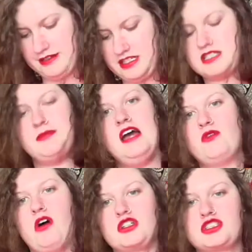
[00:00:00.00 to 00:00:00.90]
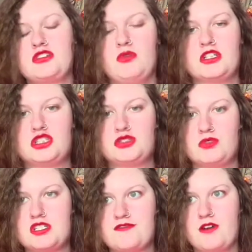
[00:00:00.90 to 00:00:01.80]
And then some hand wash, which
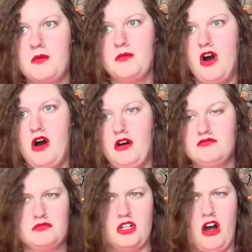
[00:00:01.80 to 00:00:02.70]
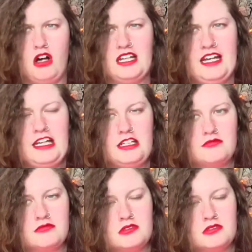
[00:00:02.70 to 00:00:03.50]
was from Ollie.